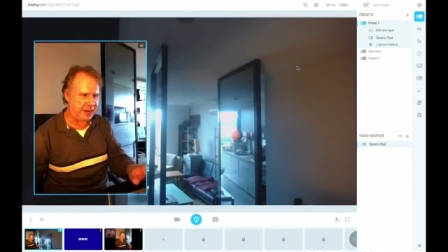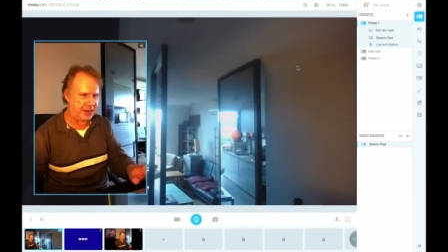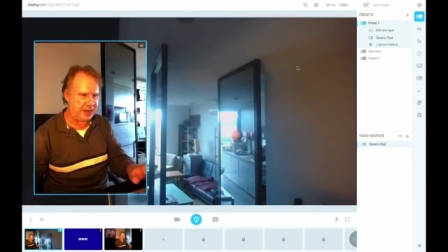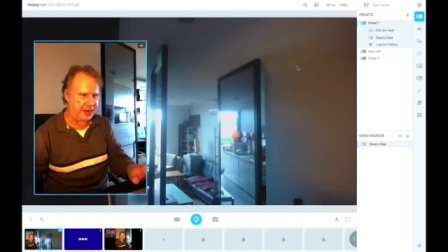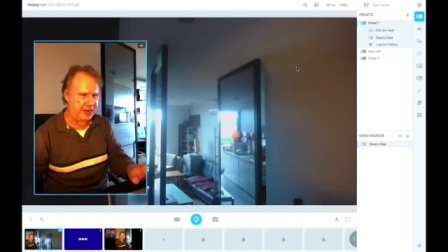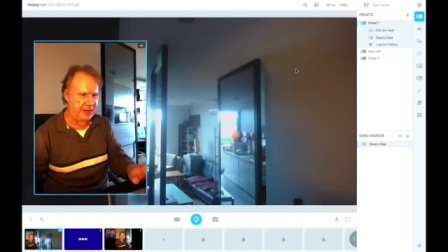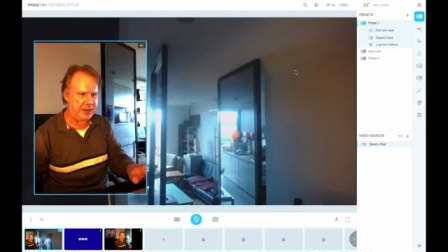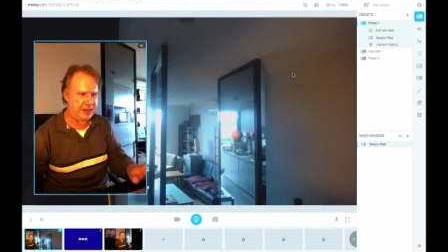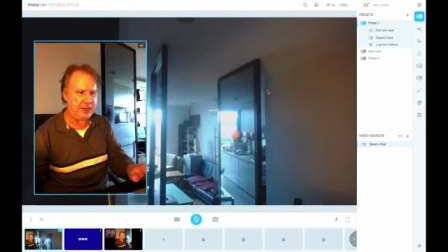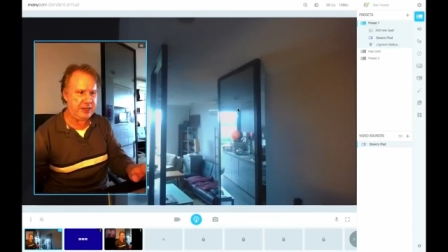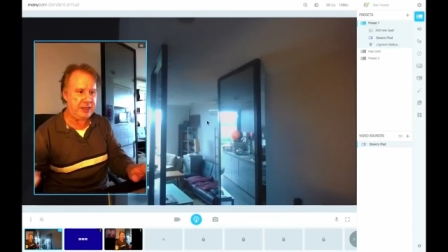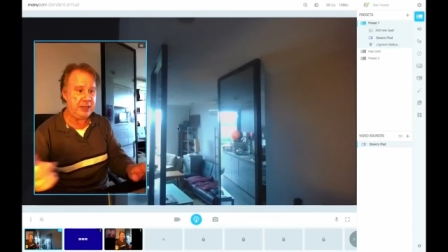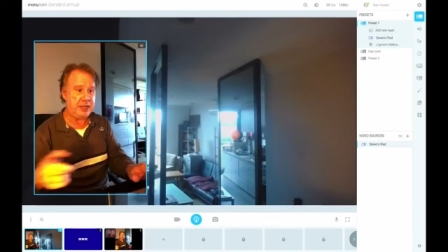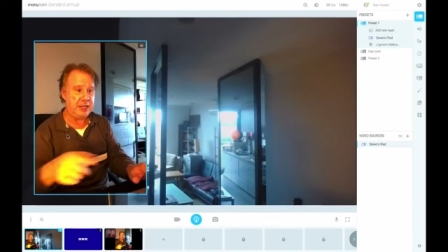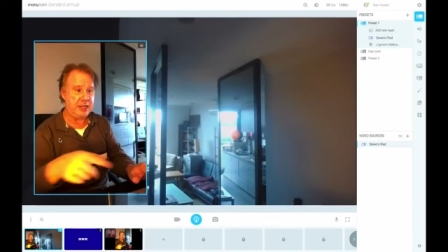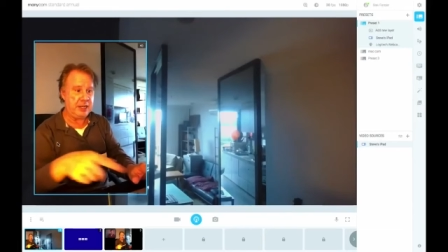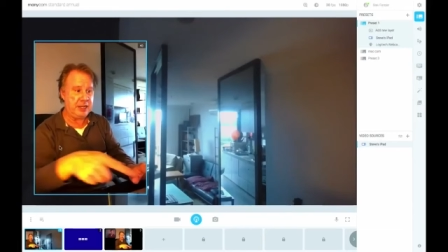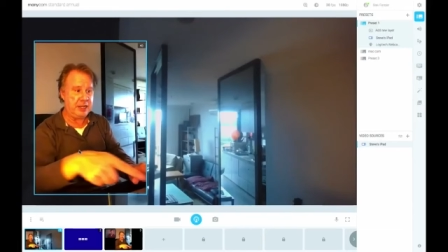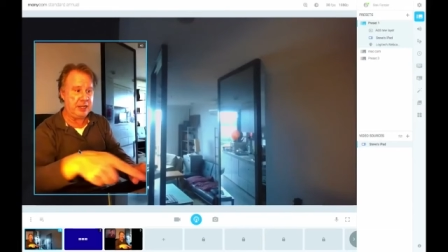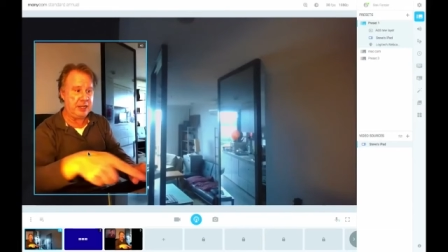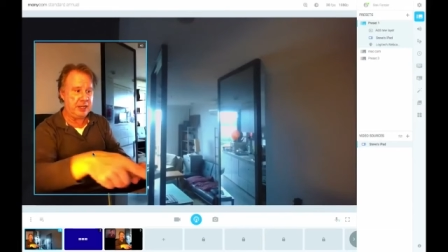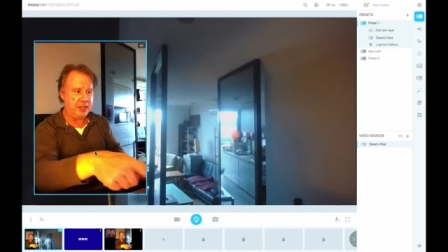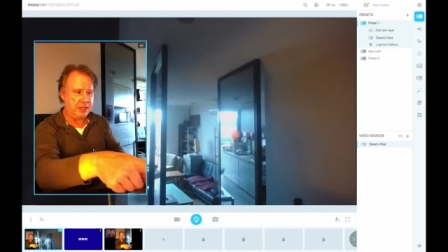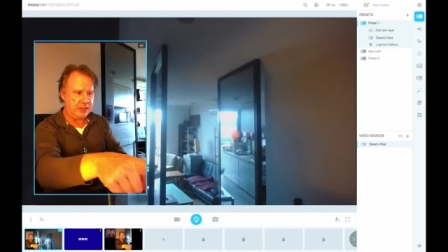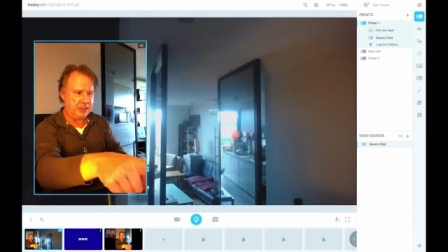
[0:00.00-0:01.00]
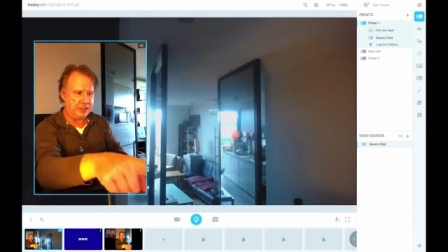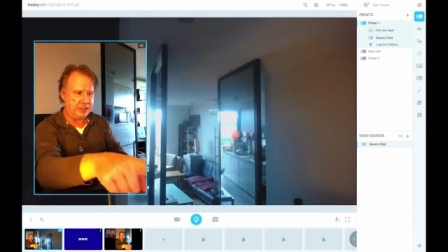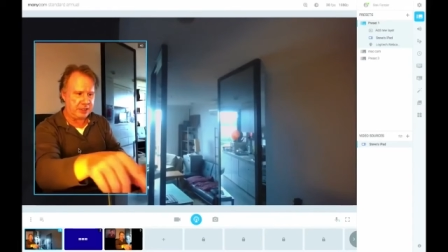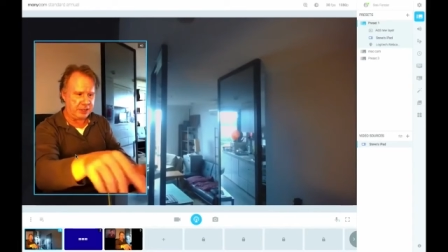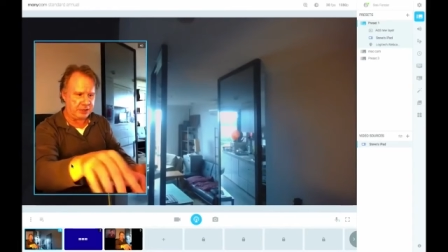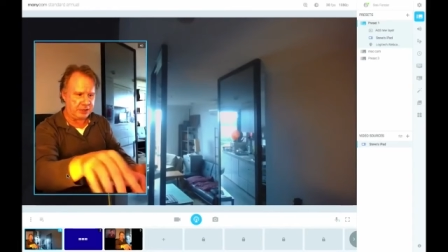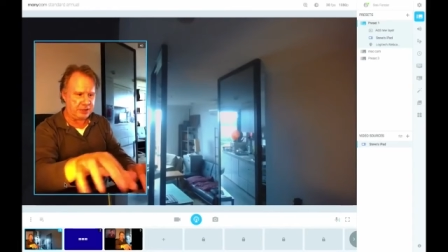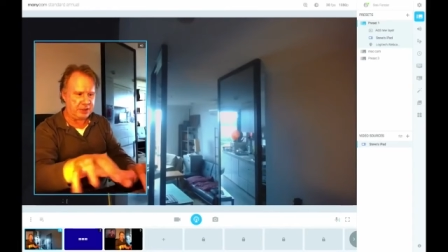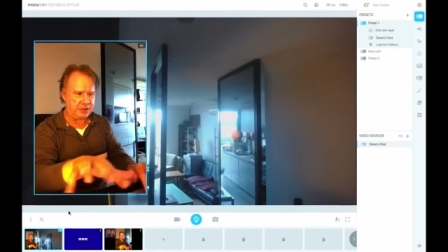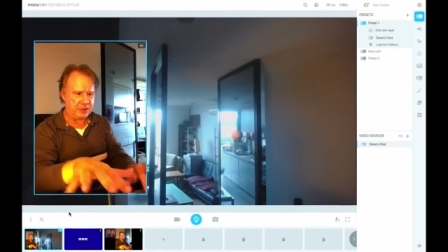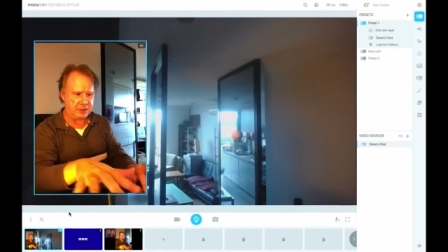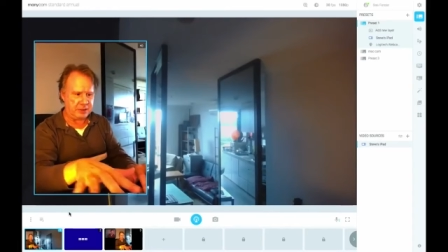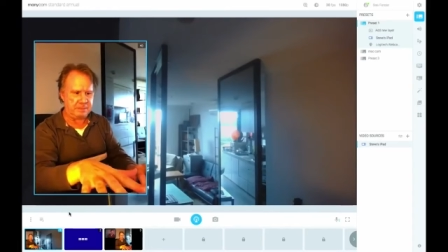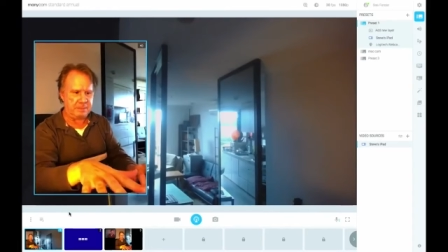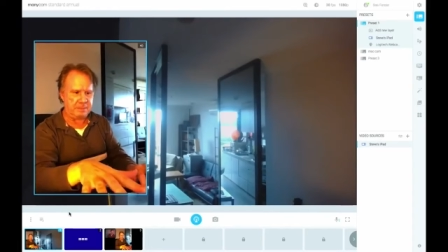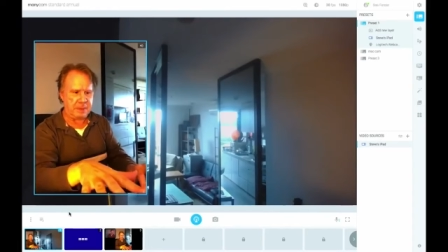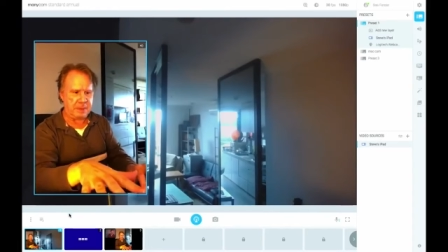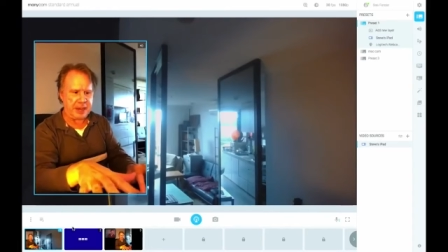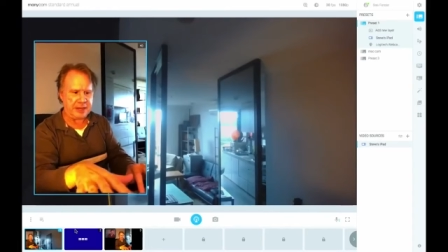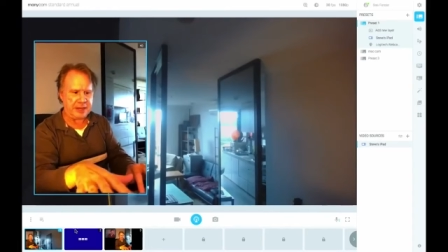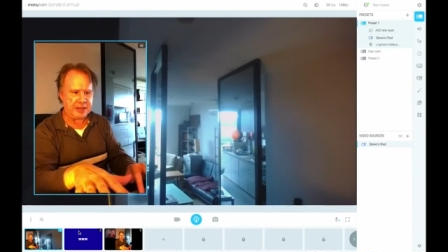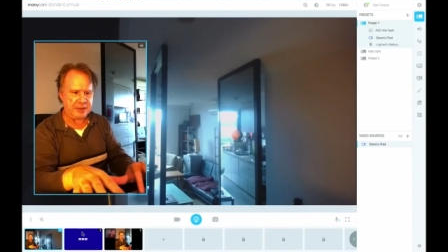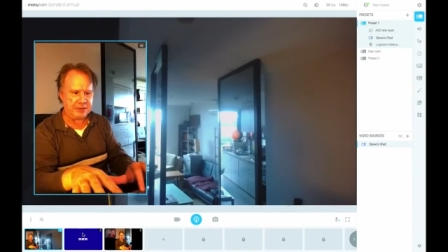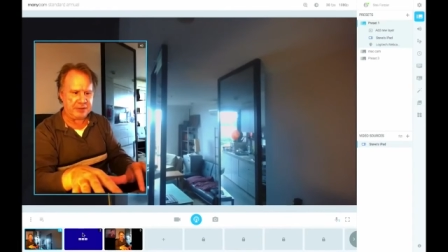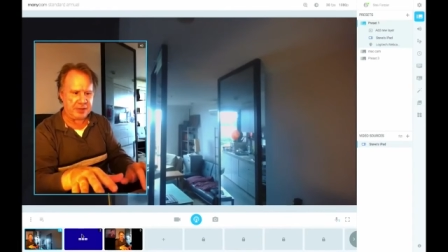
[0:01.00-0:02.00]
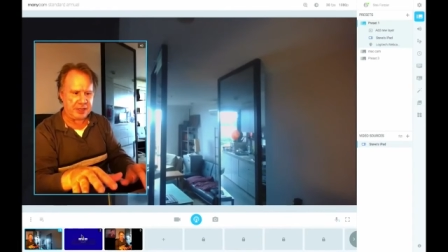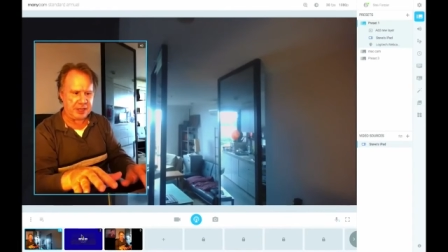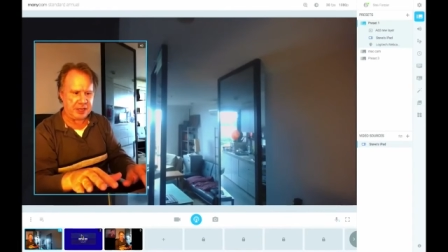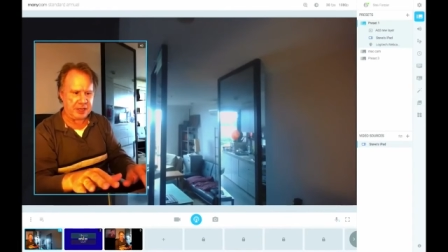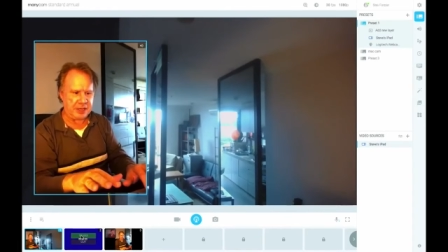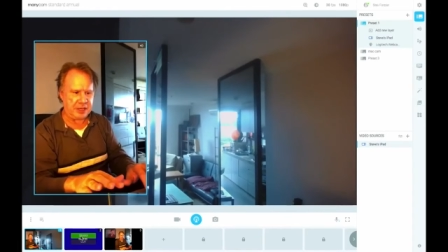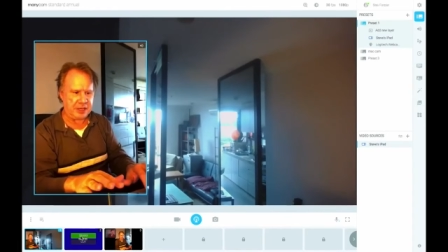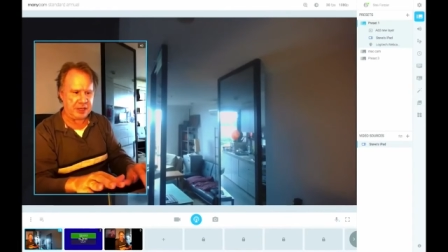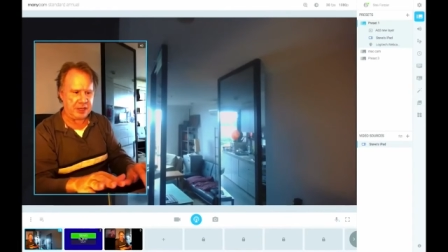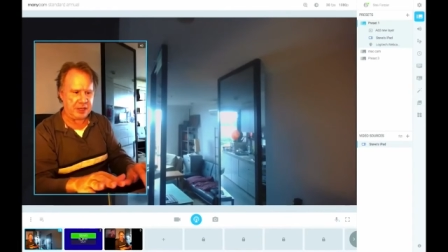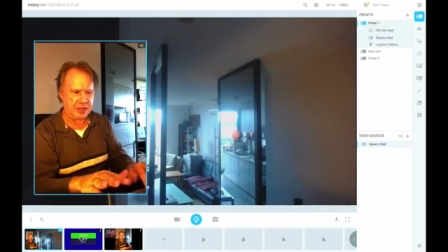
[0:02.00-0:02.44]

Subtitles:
Okay, so this is back in